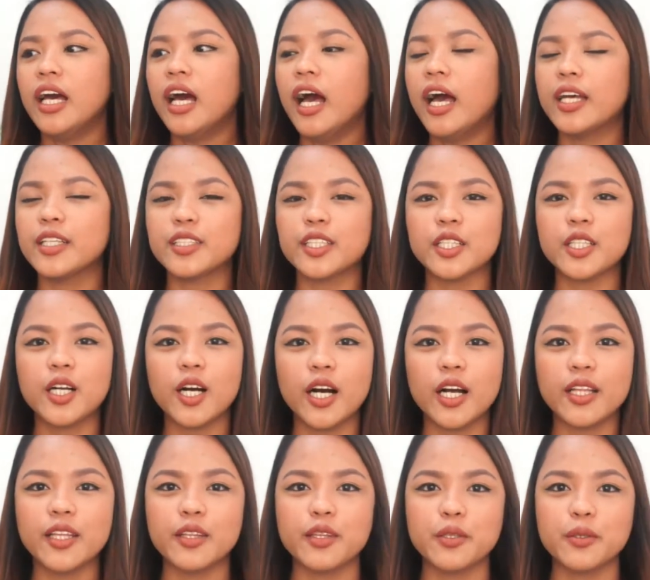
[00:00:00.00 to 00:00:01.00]
hasn't
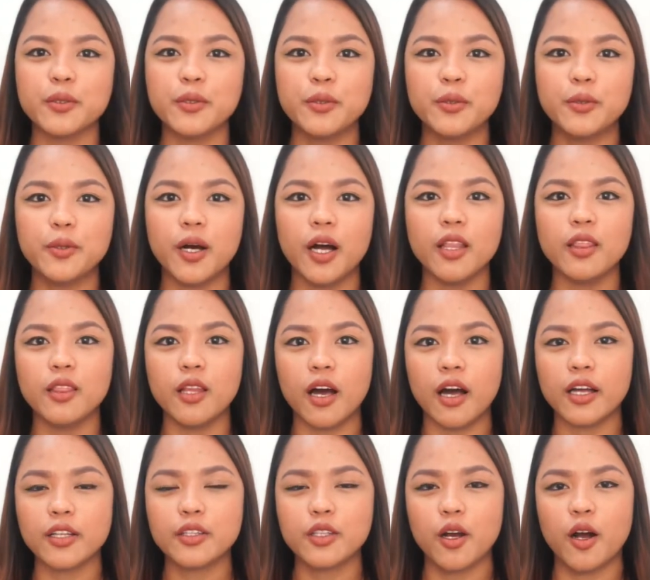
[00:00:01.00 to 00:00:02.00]
gone through a
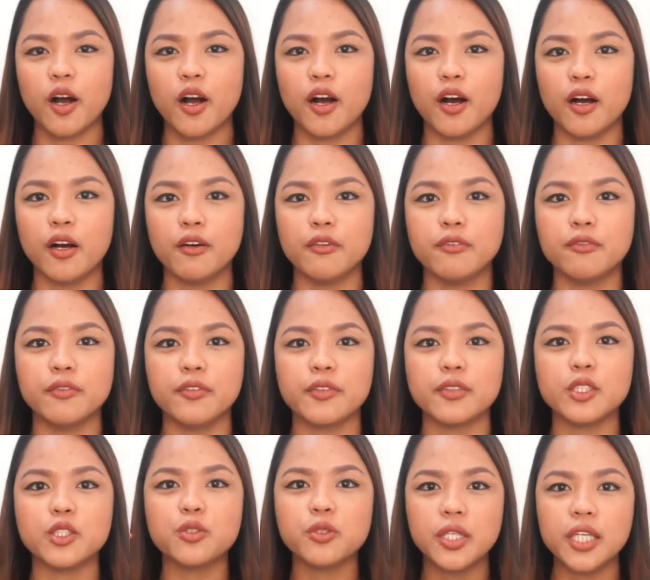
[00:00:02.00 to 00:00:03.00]
lot of
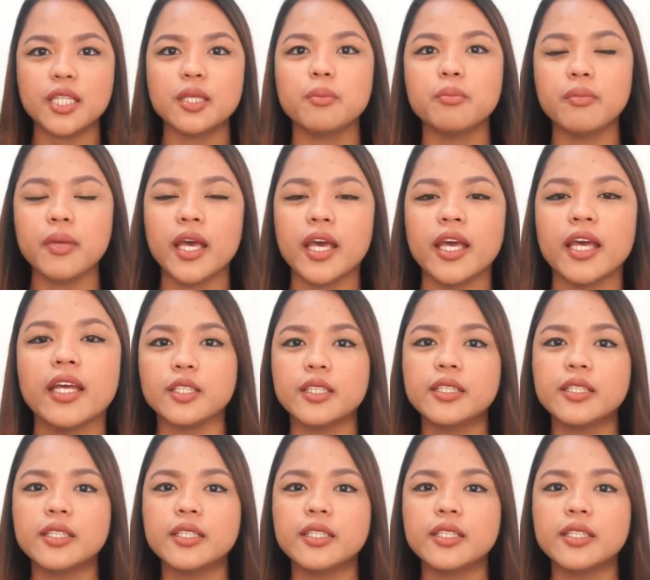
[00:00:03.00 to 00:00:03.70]
treatment,